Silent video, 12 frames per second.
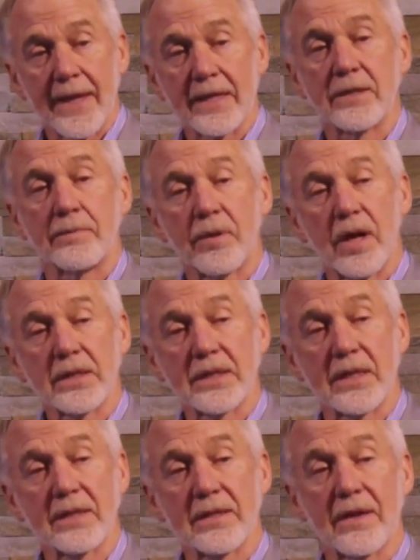It's the
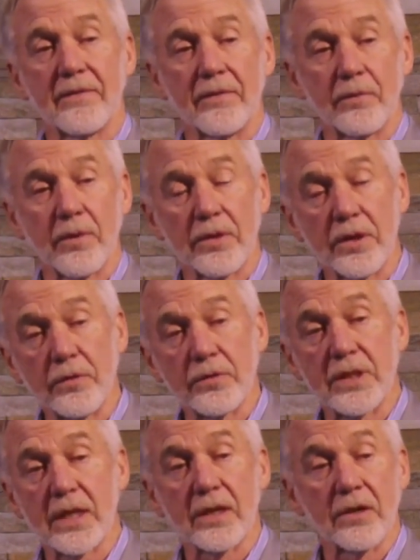process of
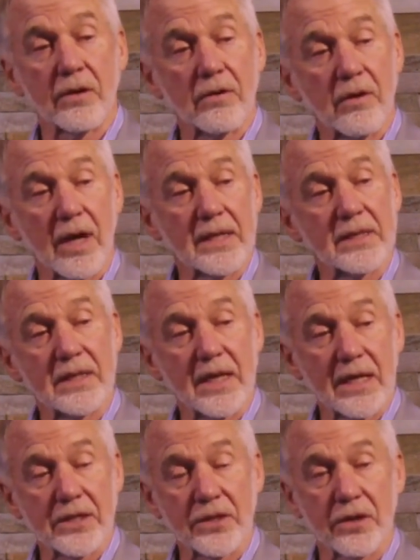using your Christ
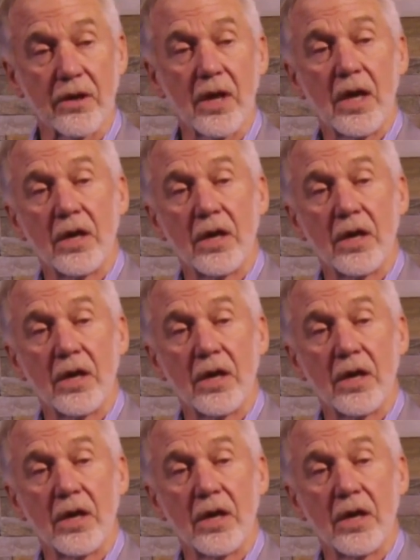nature